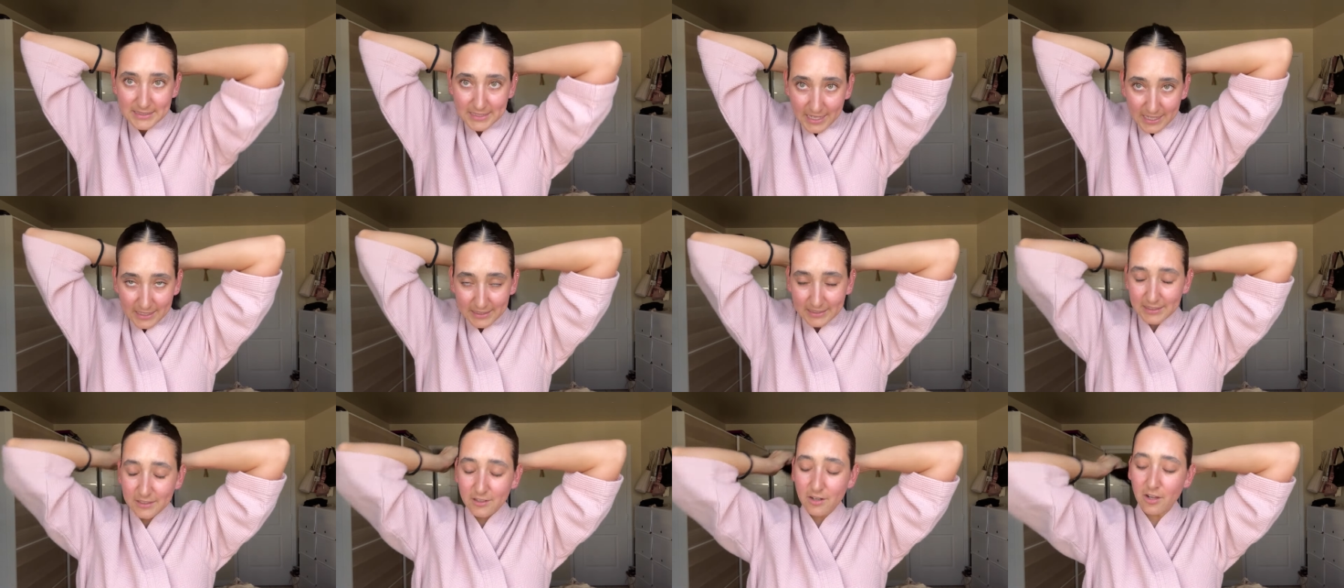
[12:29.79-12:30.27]
I
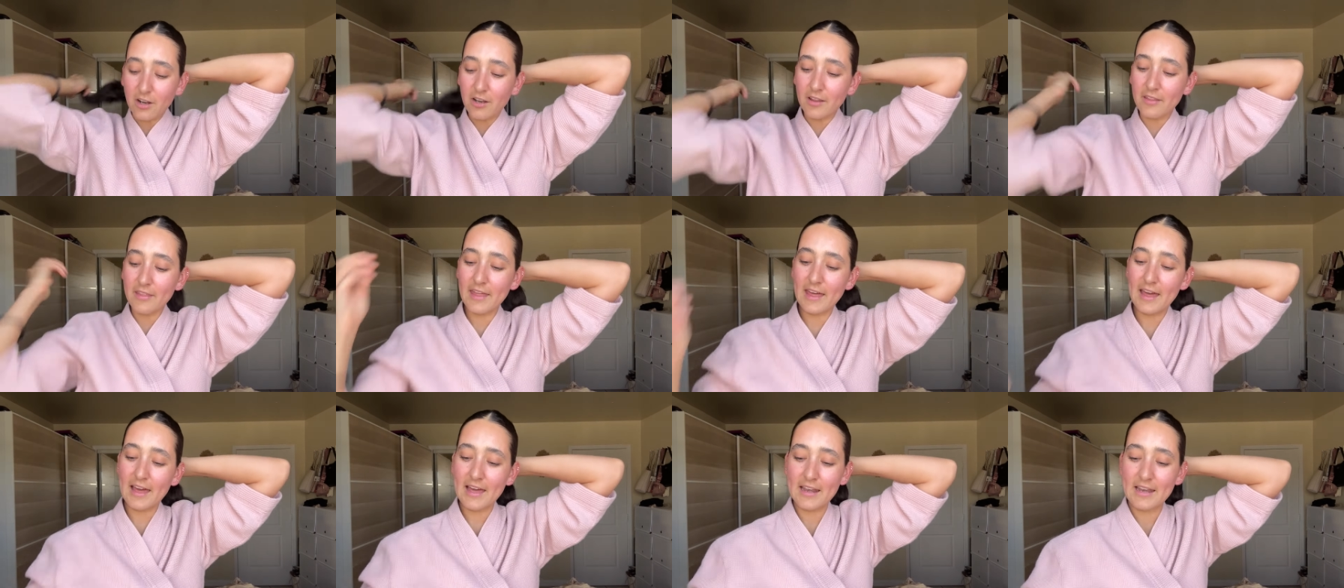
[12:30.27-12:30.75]
did all of
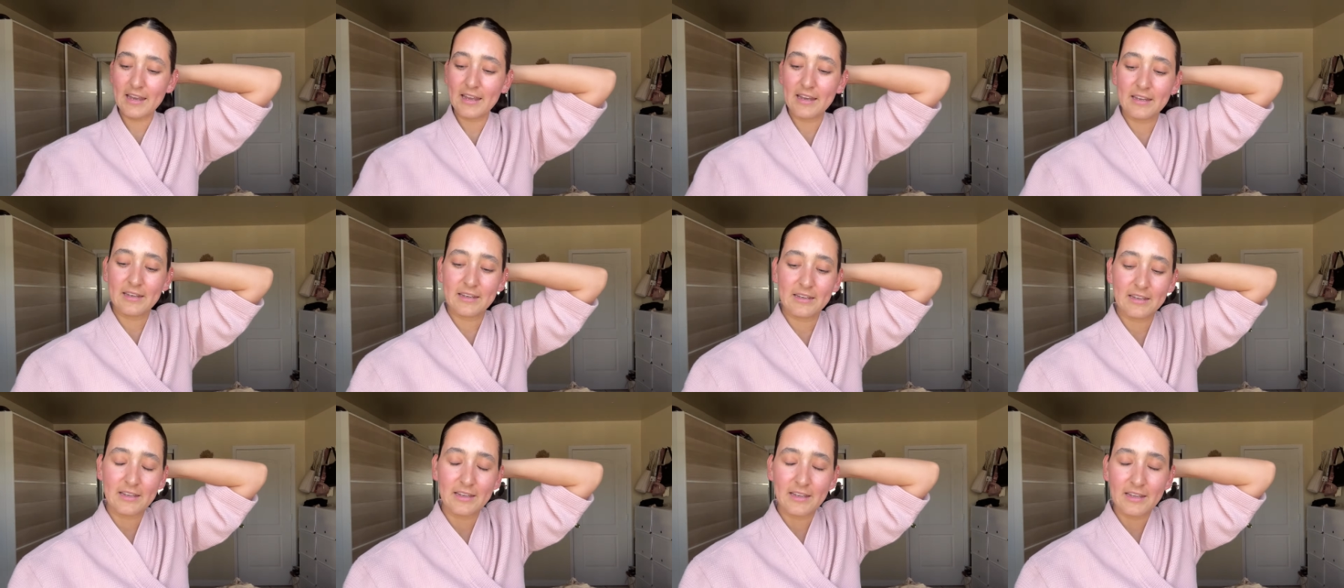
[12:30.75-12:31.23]
that
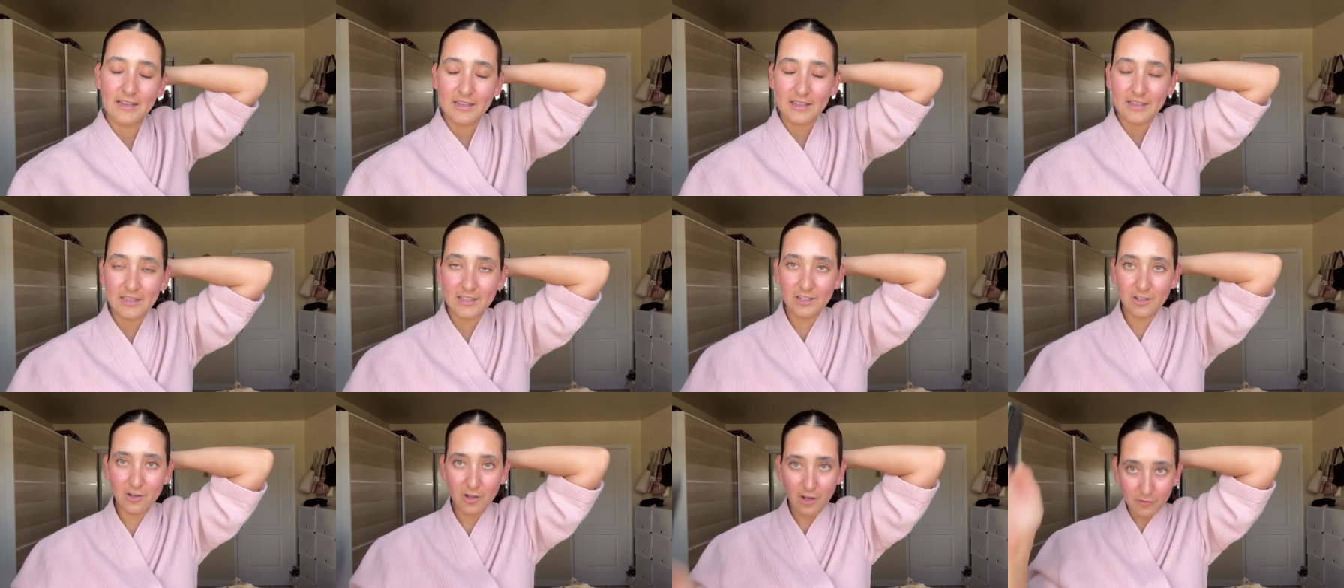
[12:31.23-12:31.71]
and
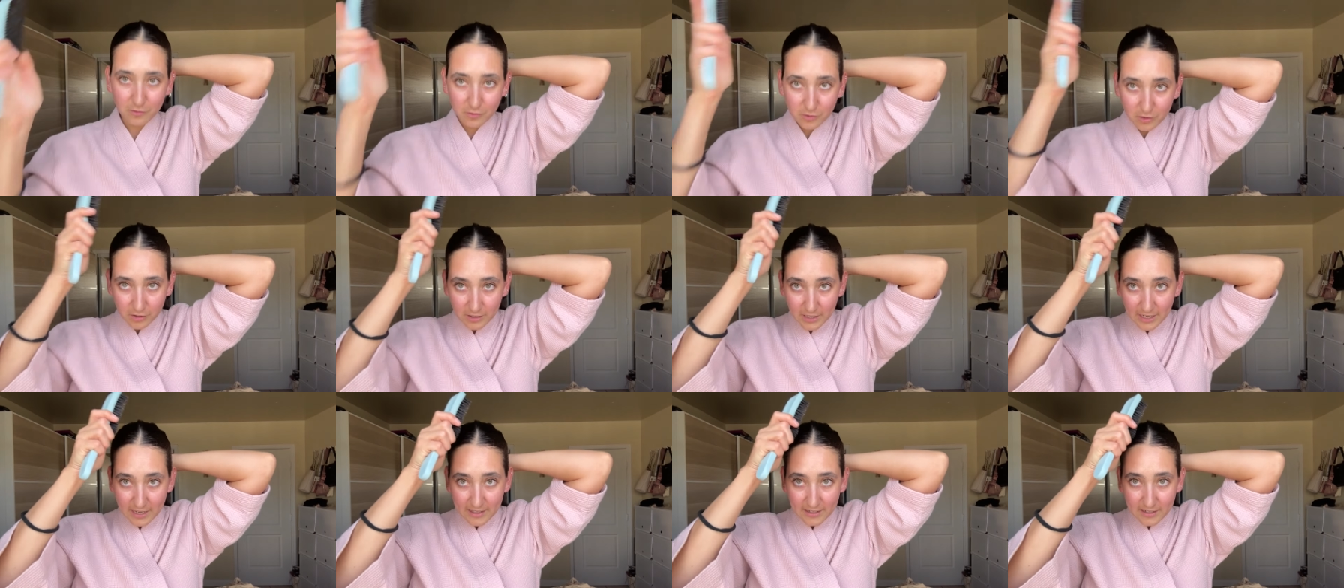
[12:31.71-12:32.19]
you know,
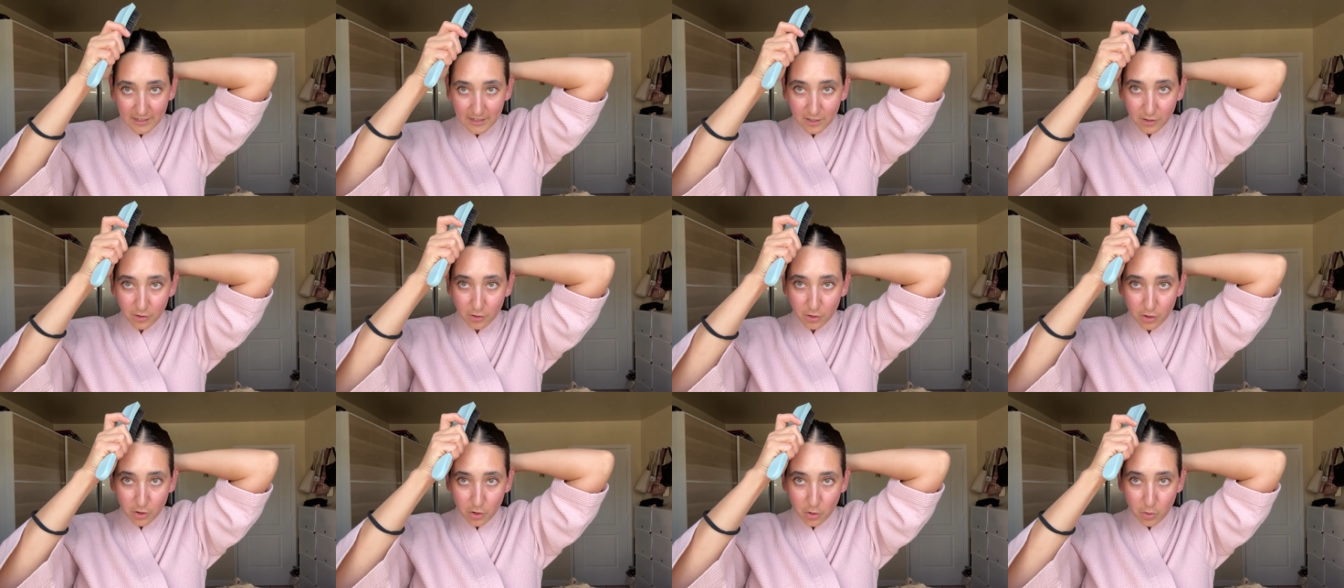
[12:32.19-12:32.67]
after I had a
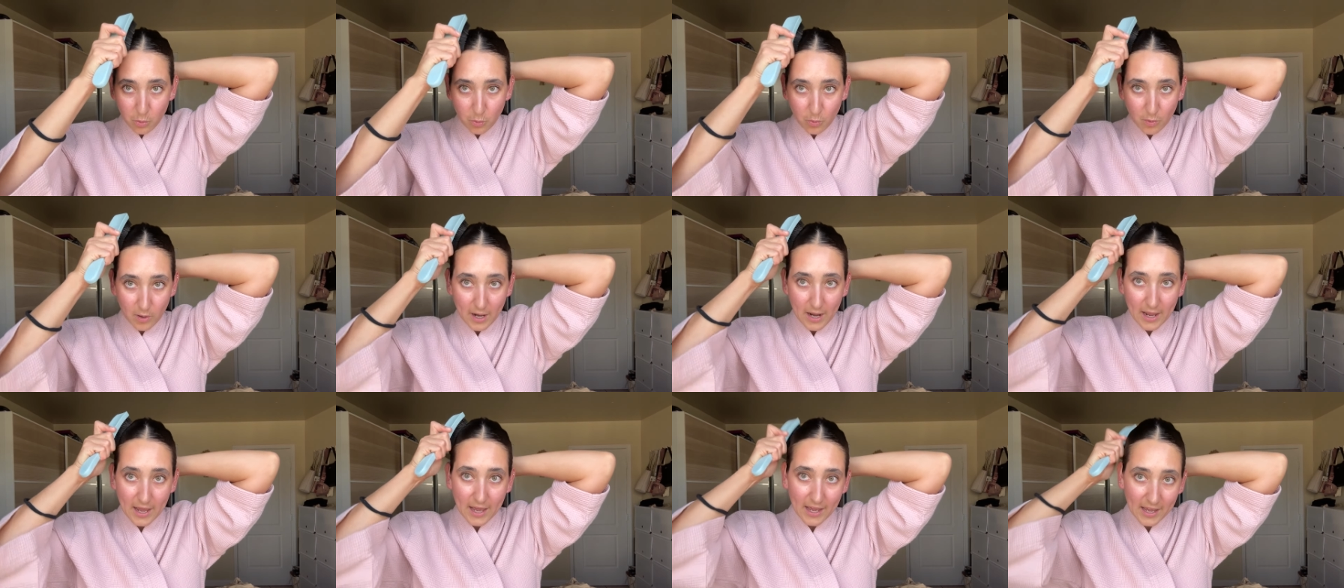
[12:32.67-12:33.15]
little
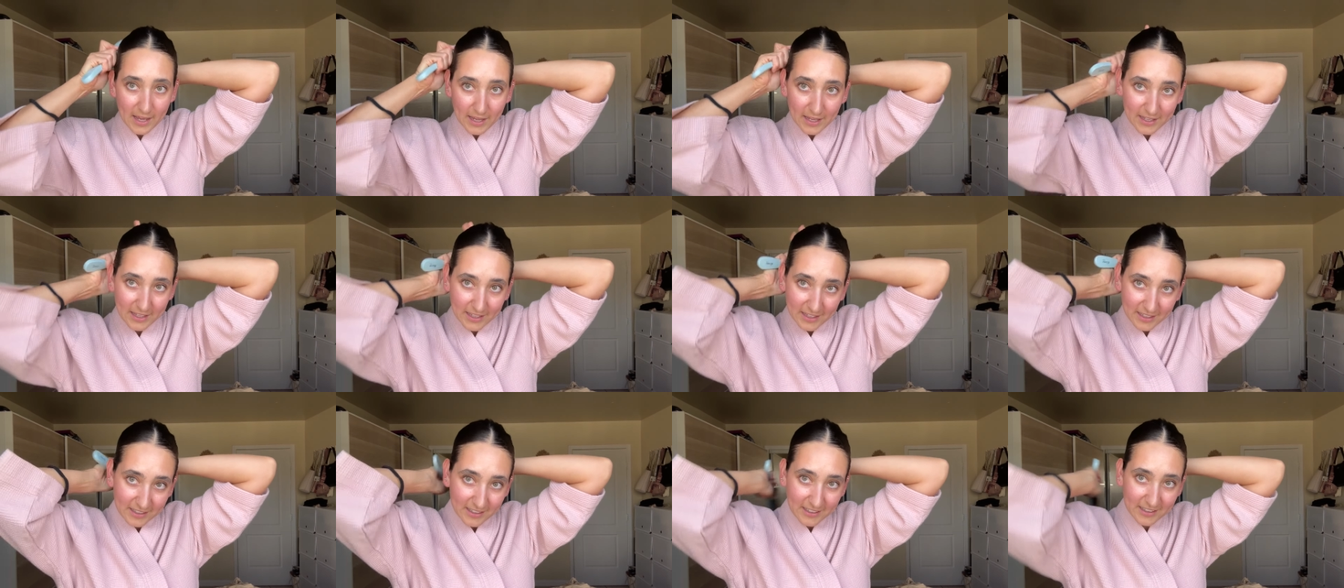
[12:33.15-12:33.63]
cry
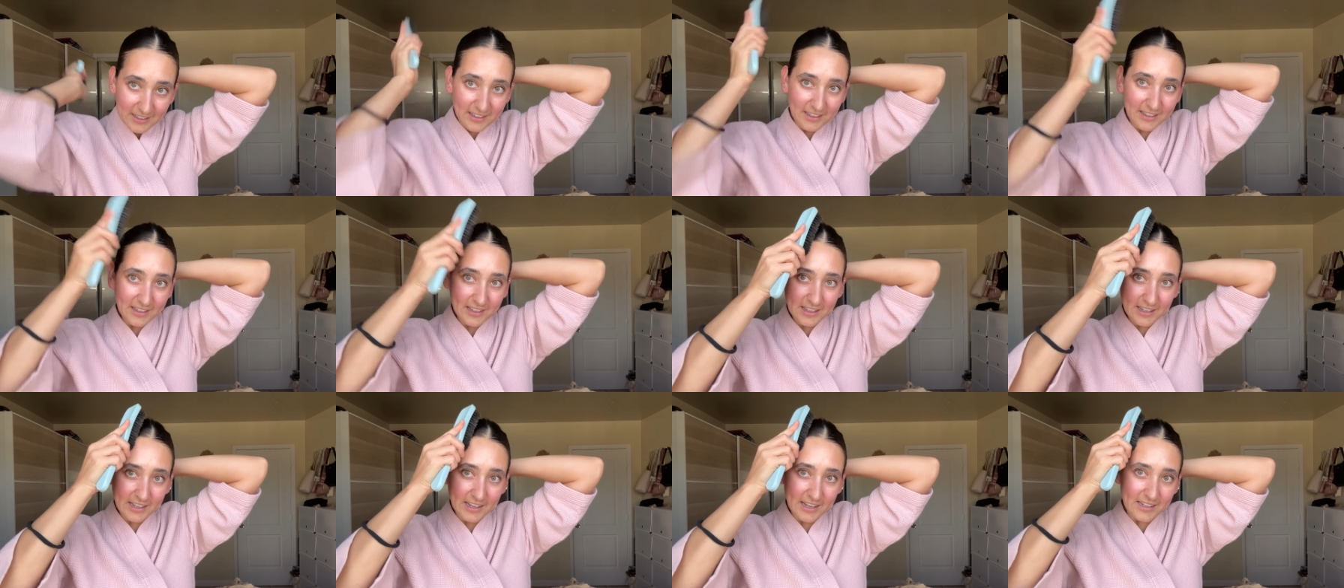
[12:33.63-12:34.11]
and
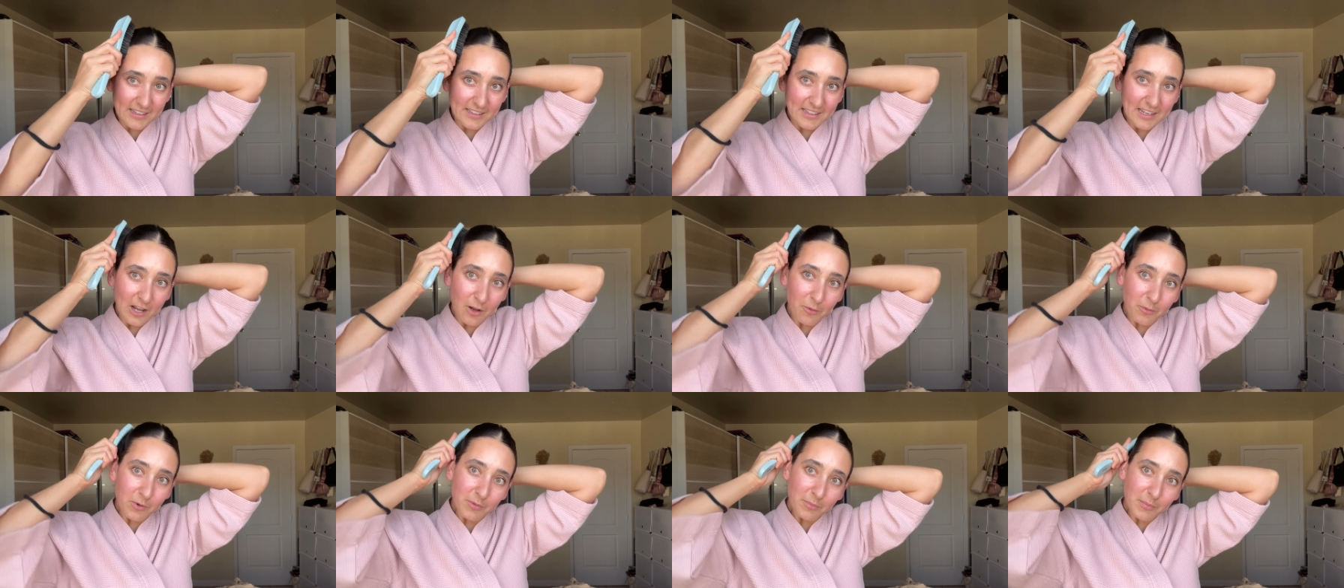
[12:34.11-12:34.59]
I laid
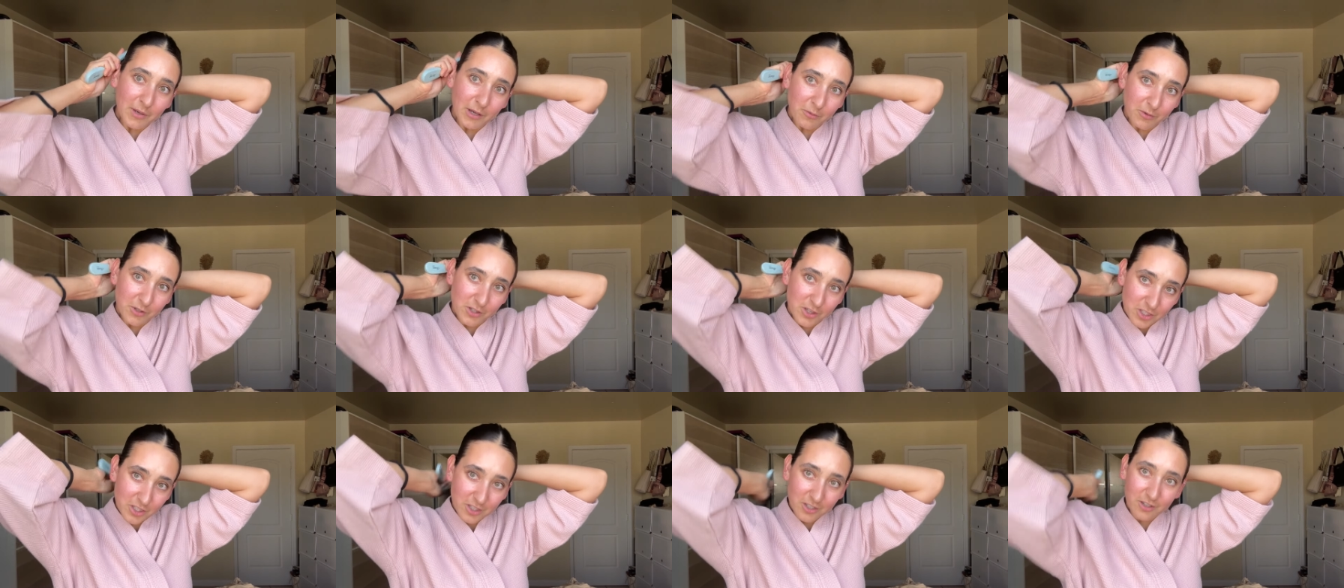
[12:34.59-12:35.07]
down with my
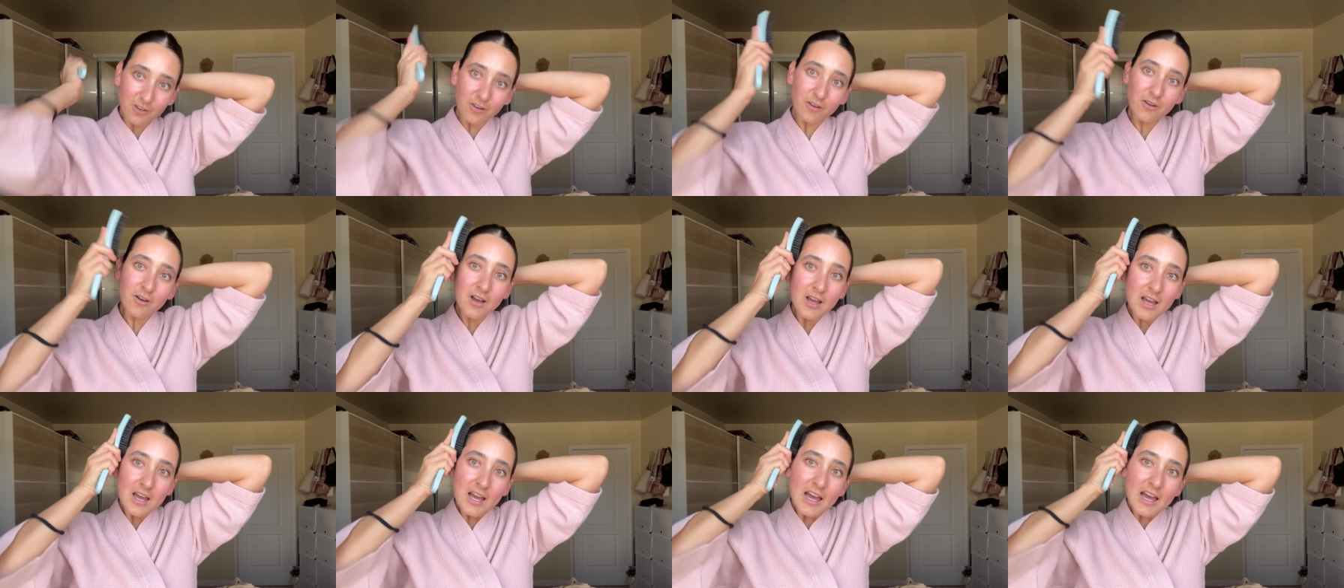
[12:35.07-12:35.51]
wichiro,